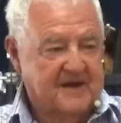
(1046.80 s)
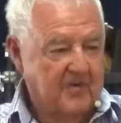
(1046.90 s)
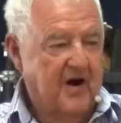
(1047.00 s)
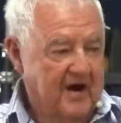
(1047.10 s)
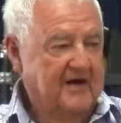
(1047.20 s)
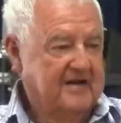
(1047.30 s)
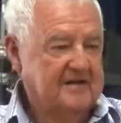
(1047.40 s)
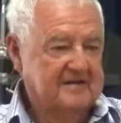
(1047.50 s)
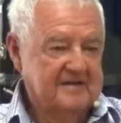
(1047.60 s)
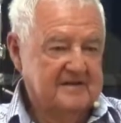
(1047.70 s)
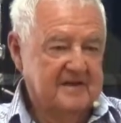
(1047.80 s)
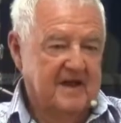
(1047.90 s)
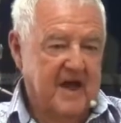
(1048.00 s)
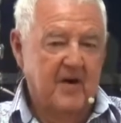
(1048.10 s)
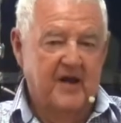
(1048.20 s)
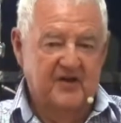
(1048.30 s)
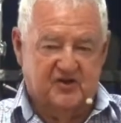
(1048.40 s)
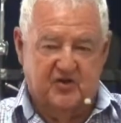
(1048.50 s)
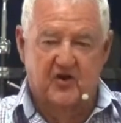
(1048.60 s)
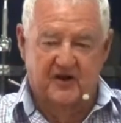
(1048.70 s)
Come on. Am I
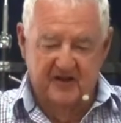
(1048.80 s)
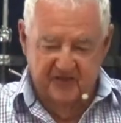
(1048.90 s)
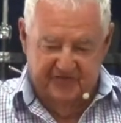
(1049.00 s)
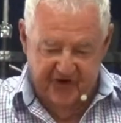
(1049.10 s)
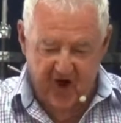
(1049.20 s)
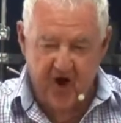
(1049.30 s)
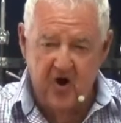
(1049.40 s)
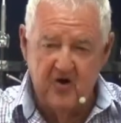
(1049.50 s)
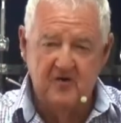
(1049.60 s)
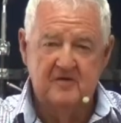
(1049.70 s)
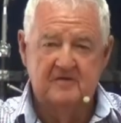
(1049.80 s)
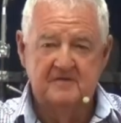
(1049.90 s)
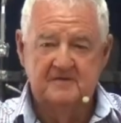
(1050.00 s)
just talking to the floor?